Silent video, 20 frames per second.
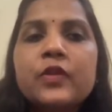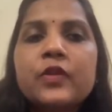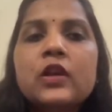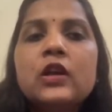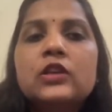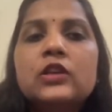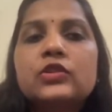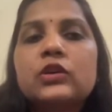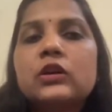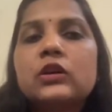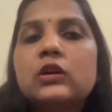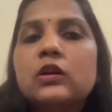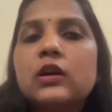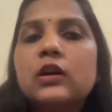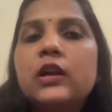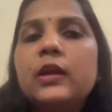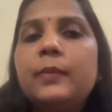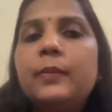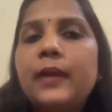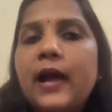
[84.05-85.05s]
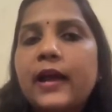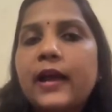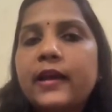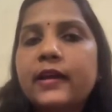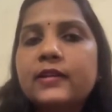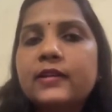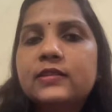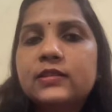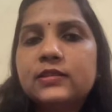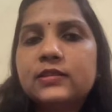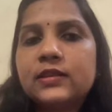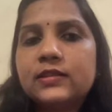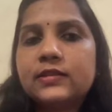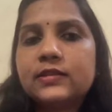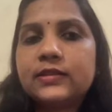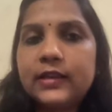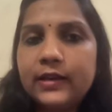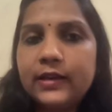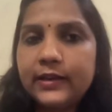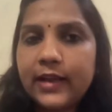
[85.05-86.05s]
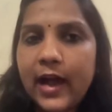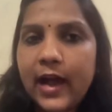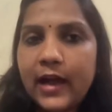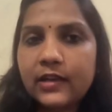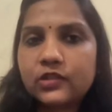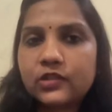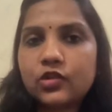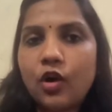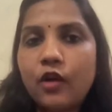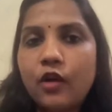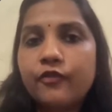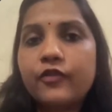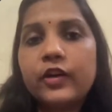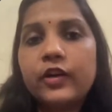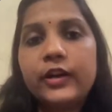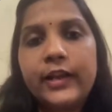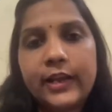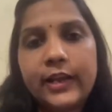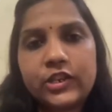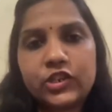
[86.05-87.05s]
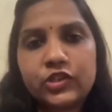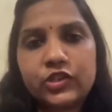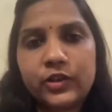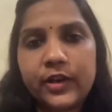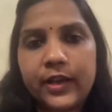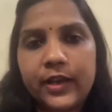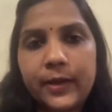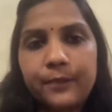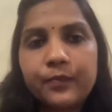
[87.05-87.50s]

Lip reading: So curly brackets is the syntax of a dictionary.